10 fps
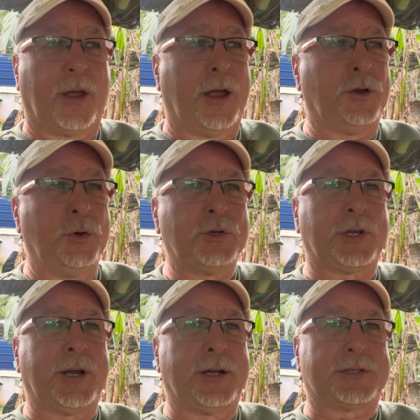And
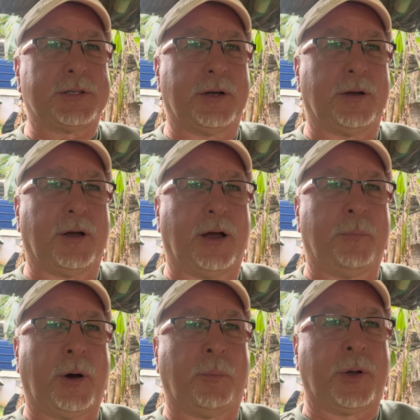usually it's
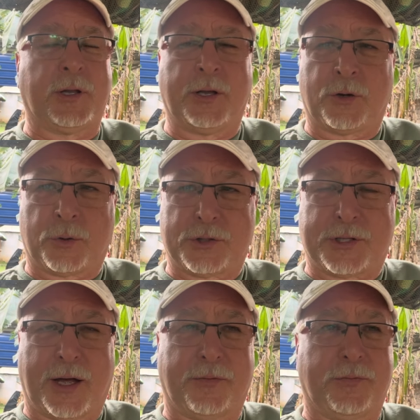about political
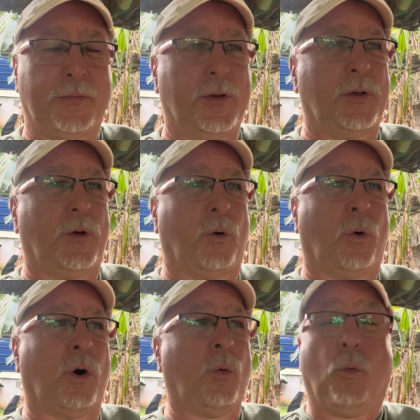stuff
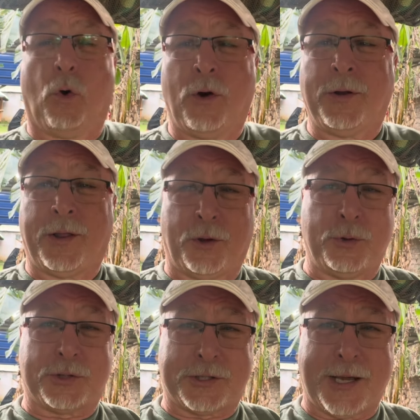or a word that
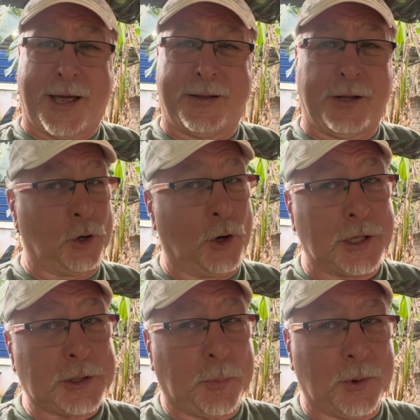you said that you're
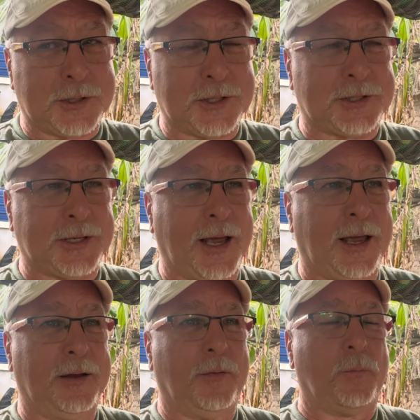not supposed to
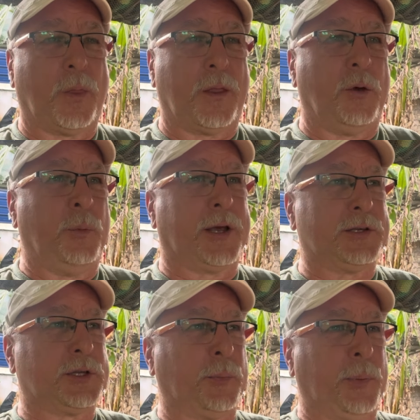say
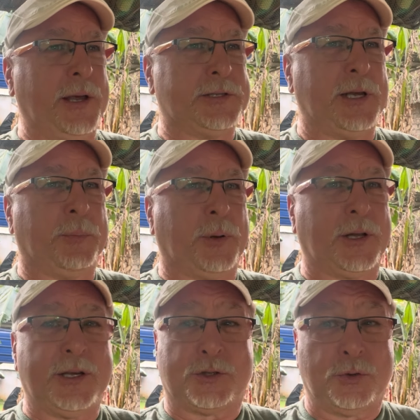because the PC
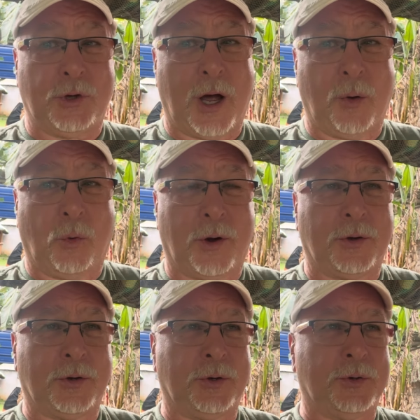police do not want
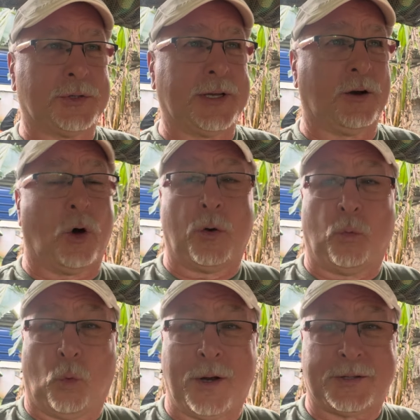you using that
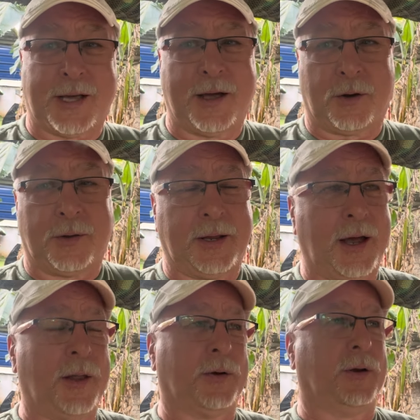on one side or the
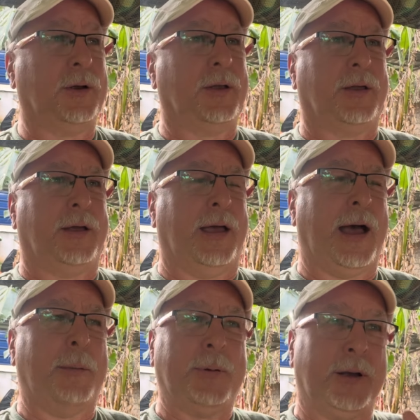other.
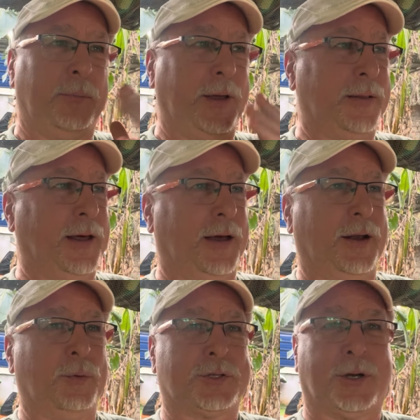Happened to be that
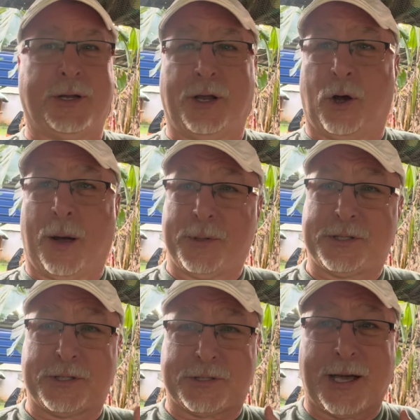it was on the
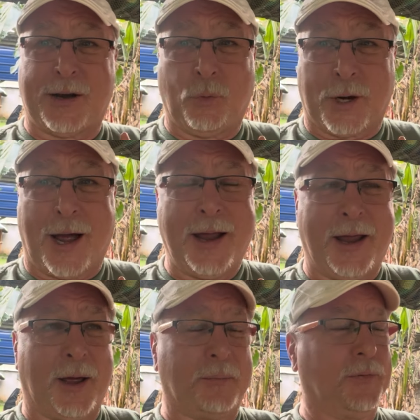opposite side of what I
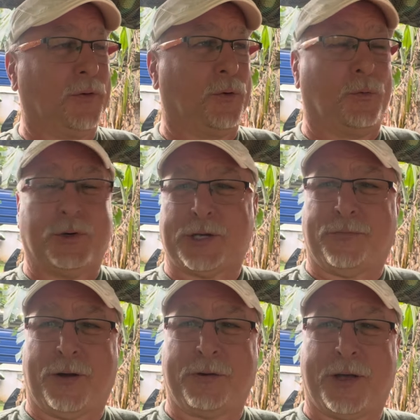am, which I
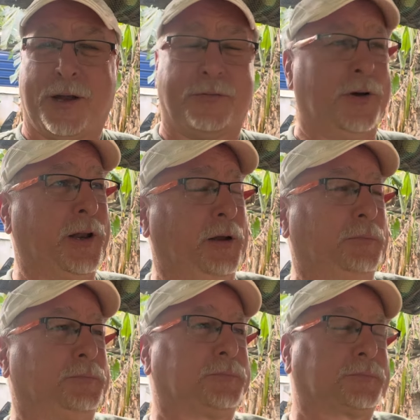found kind of funny.
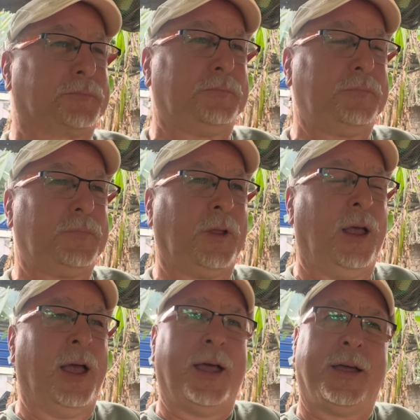
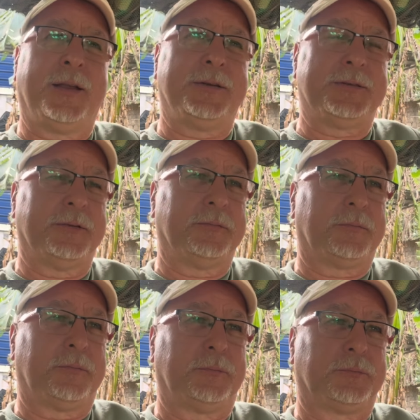And,
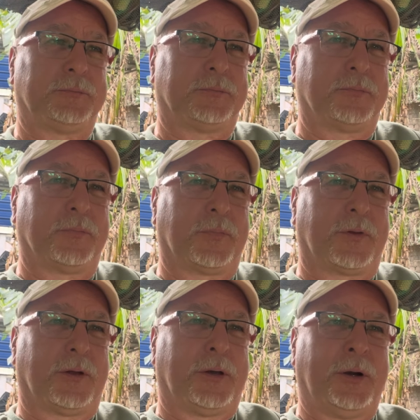
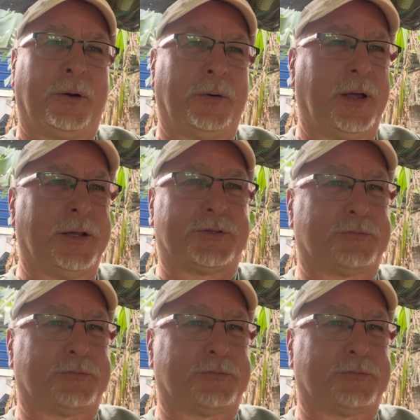you know, it